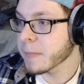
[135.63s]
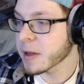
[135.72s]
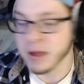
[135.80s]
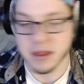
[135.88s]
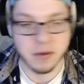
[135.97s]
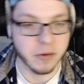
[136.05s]

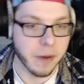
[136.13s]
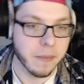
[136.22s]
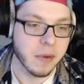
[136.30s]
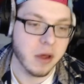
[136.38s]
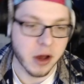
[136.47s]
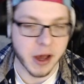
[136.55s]
There we go.
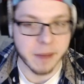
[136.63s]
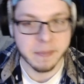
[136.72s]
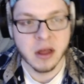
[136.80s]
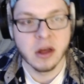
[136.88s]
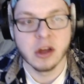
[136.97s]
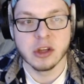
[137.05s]
Okay.
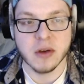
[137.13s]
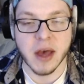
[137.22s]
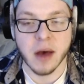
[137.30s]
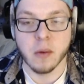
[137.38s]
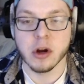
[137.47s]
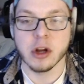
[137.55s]
So
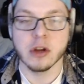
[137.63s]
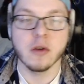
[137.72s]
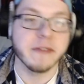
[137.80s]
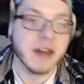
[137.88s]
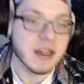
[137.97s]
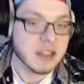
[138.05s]
yeah, we're gonna do a
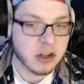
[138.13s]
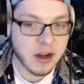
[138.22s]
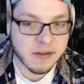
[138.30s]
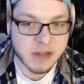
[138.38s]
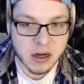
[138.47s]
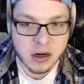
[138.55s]
fantasy
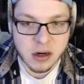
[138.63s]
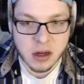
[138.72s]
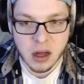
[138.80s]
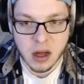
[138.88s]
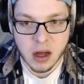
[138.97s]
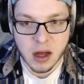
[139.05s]
draft here.
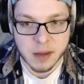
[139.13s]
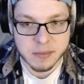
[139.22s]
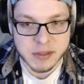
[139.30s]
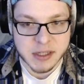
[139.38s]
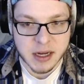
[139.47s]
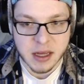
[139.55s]

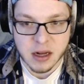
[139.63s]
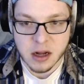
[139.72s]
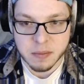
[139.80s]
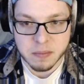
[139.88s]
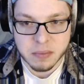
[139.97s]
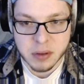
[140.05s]
Setting it
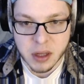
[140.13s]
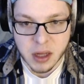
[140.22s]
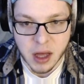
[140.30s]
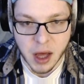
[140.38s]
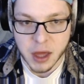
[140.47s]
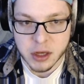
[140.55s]
up.
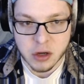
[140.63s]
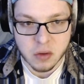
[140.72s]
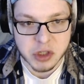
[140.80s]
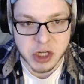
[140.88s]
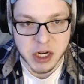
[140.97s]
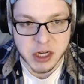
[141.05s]
I don't
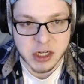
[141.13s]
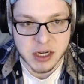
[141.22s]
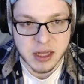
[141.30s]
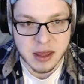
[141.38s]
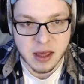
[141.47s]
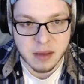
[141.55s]
change
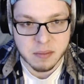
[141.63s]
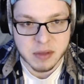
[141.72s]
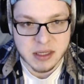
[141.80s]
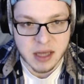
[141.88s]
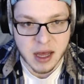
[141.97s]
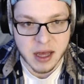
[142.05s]
anything
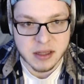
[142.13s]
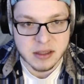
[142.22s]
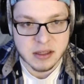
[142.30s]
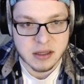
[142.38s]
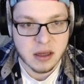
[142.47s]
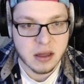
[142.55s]

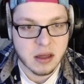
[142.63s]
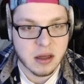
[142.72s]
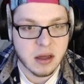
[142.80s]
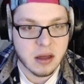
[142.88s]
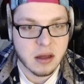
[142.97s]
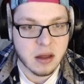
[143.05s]
besides
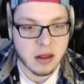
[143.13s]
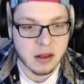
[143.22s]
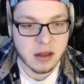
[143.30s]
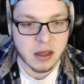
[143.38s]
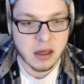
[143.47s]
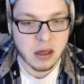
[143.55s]

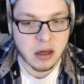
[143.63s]
the